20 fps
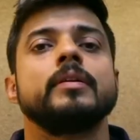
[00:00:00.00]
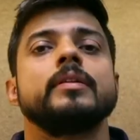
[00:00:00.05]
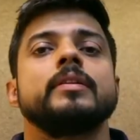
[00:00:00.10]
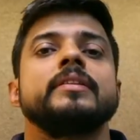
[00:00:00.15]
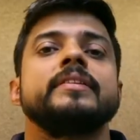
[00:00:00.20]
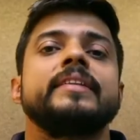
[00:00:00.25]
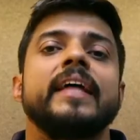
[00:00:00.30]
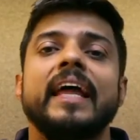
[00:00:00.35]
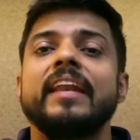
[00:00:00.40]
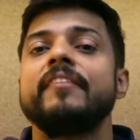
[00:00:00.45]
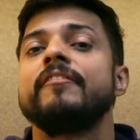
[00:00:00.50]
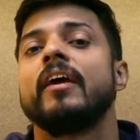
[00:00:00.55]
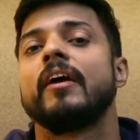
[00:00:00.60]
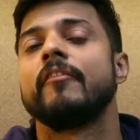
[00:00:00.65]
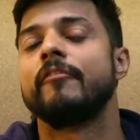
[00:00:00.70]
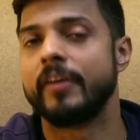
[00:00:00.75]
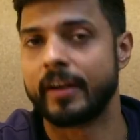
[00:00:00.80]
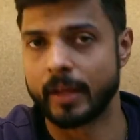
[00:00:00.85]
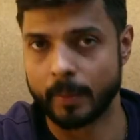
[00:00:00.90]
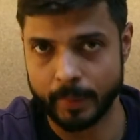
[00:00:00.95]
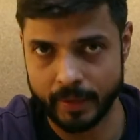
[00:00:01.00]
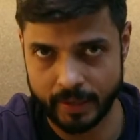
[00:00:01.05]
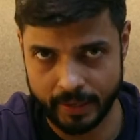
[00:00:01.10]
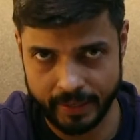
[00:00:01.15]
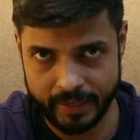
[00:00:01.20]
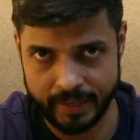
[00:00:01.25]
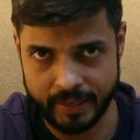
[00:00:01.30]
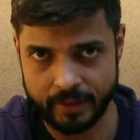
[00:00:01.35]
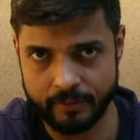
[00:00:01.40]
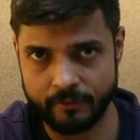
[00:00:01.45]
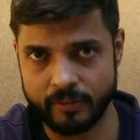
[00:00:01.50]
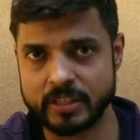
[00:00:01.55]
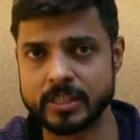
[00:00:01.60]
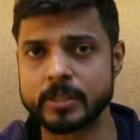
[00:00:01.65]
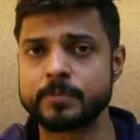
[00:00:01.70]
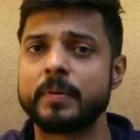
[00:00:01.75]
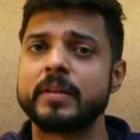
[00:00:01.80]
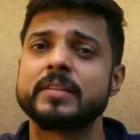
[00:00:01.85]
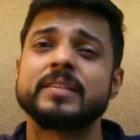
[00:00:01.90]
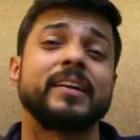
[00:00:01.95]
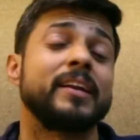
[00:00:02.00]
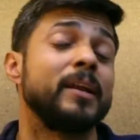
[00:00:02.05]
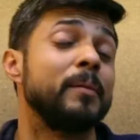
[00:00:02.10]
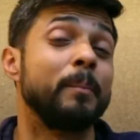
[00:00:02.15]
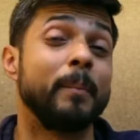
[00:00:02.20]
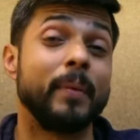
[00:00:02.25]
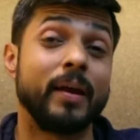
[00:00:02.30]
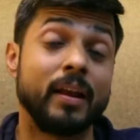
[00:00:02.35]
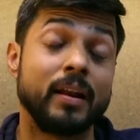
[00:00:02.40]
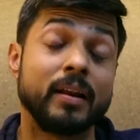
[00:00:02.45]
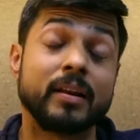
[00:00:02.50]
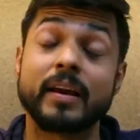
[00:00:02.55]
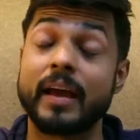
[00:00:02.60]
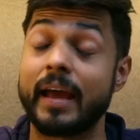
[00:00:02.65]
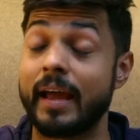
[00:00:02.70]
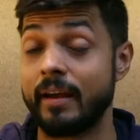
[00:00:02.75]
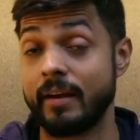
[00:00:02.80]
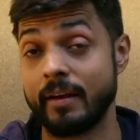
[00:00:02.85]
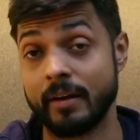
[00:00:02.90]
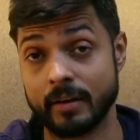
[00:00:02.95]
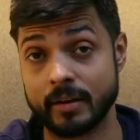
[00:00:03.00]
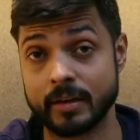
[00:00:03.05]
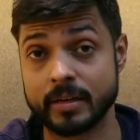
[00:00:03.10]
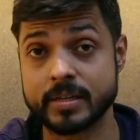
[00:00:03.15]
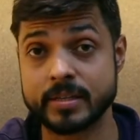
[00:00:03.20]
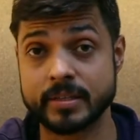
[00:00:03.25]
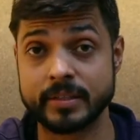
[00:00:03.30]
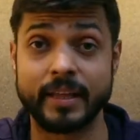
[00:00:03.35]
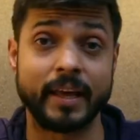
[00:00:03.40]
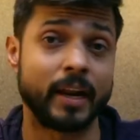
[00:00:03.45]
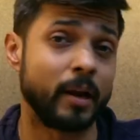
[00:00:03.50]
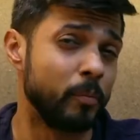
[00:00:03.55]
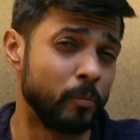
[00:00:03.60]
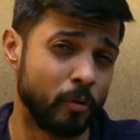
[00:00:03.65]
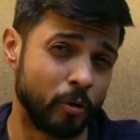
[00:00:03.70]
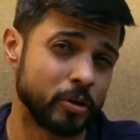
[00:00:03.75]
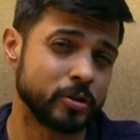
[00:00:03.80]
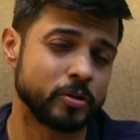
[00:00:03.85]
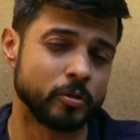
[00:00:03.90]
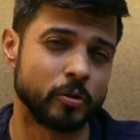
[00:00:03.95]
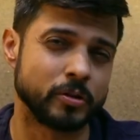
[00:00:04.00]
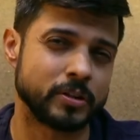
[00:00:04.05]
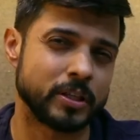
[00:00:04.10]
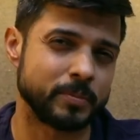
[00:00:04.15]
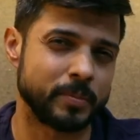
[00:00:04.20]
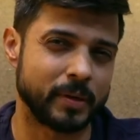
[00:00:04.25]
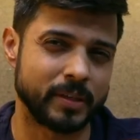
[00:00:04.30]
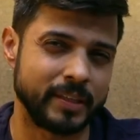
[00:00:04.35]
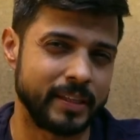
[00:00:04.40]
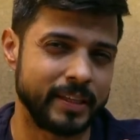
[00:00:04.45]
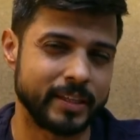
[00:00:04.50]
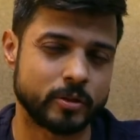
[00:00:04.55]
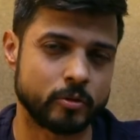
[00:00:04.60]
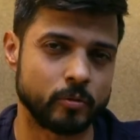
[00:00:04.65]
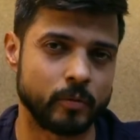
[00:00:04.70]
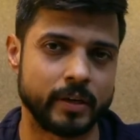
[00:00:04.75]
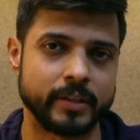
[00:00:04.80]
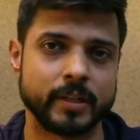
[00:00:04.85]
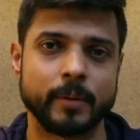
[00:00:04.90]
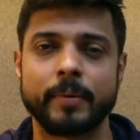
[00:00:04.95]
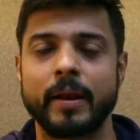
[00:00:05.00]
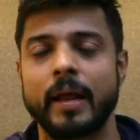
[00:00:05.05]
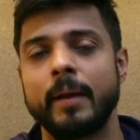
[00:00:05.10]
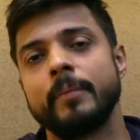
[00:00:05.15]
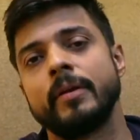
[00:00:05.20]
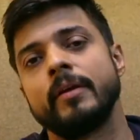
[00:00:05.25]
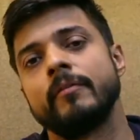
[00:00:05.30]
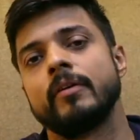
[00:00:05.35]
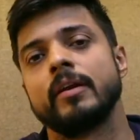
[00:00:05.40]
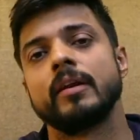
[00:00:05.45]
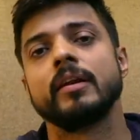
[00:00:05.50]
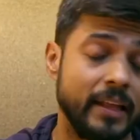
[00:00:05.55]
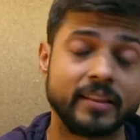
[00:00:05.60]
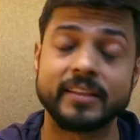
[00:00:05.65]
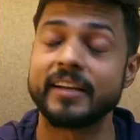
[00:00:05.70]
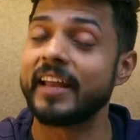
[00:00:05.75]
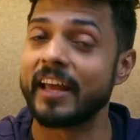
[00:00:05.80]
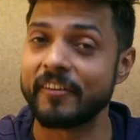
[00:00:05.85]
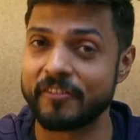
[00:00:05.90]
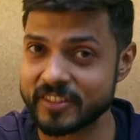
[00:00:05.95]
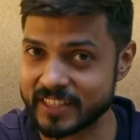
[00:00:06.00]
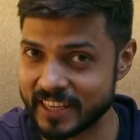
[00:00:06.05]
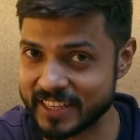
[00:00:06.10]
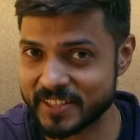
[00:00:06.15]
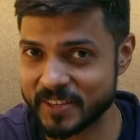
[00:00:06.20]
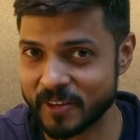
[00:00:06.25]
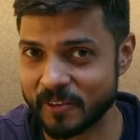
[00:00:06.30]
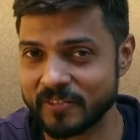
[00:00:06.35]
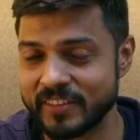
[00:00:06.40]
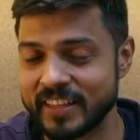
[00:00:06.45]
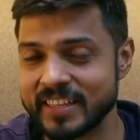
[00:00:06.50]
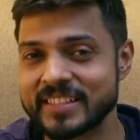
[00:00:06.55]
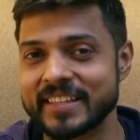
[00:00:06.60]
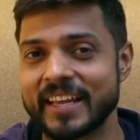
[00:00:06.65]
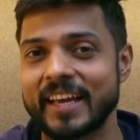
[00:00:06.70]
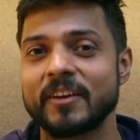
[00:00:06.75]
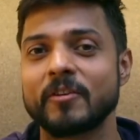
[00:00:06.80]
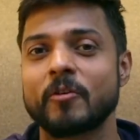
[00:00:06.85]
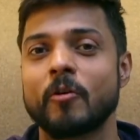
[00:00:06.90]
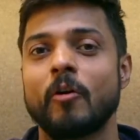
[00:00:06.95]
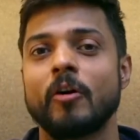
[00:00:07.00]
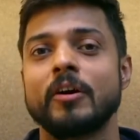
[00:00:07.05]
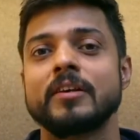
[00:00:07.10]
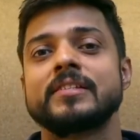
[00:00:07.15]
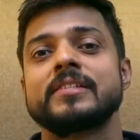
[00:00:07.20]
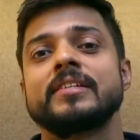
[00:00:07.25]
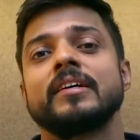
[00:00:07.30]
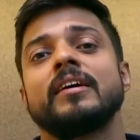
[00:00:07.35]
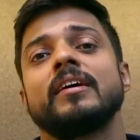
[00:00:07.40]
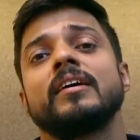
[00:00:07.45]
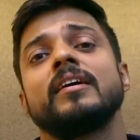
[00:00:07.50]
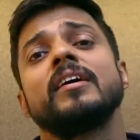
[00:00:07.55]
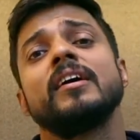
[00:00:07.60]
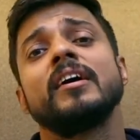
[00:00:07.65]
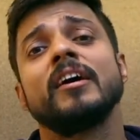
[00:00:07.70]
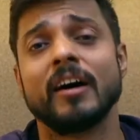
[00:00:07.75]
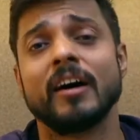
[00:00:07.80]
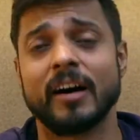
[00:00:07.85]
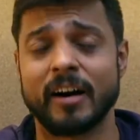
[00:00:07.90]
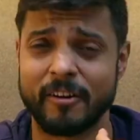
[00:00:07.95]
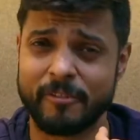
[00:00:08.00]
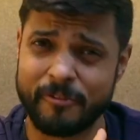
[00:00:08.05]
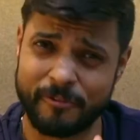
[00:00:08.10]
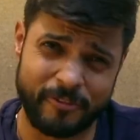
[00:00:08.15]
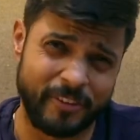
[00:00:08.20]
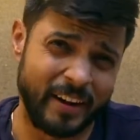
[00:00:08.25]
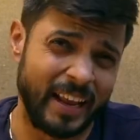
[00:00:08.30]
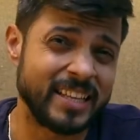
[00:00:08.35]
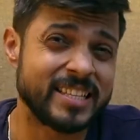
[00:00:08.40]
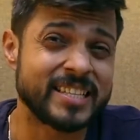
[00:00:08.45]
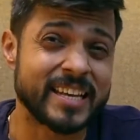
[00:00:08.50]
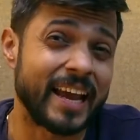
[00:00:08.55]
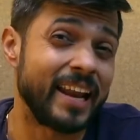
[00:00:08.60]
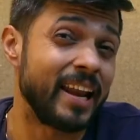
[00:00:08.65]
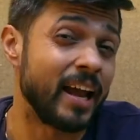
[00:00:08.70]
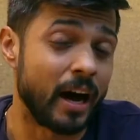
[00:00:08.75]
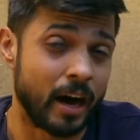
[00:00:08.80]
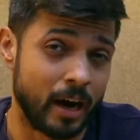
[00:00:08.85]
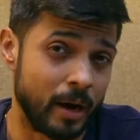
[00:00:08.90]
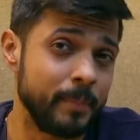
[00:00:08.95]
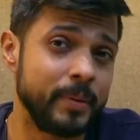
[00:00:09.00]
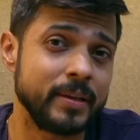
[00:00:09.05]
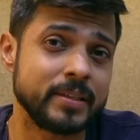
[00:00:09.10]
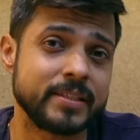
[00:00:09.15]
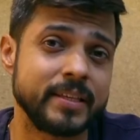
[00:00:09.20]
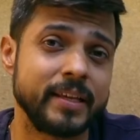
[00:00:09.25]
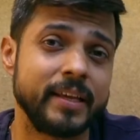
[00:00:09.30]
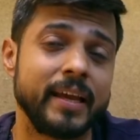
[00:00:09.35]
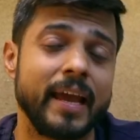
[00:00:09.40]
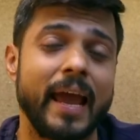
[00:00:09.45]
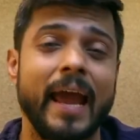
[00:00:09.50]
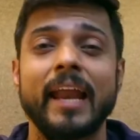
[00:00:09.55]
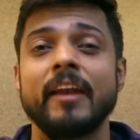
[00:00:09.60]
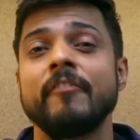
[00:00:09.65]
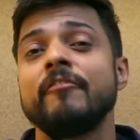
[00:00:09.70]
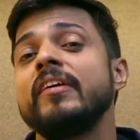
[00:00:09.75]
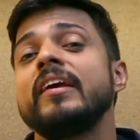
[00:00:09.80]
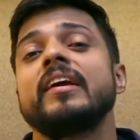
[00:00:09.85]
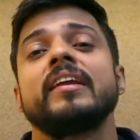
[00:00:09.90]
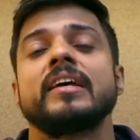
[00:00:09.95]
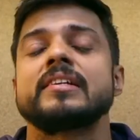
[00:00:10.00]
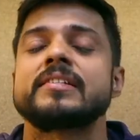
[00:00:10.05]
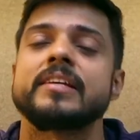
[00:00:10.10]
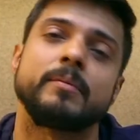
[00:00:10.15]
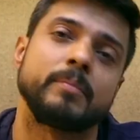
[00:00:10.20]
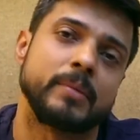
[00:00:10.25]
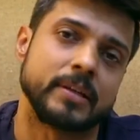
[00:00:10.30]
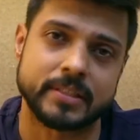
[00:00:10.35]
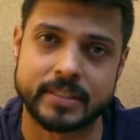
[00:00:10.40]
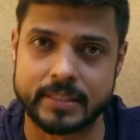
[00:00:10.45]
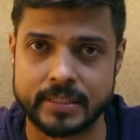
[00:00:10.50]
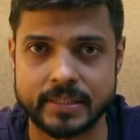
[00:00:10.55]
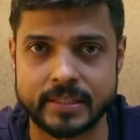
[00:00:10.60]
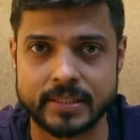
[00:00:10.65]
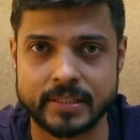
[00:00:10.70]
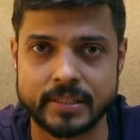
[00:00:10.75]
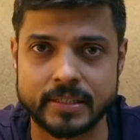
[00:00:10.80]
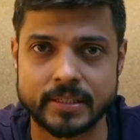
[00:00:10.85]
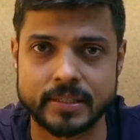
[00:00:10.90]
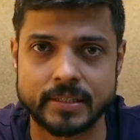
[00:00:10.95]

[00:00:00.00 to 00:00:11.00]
Then we have vitamin E, which is present in milk and nuts. There are more sources, but these two are the primary one. And the deficiency of this can cause a fragile RBC and weakness in muscles.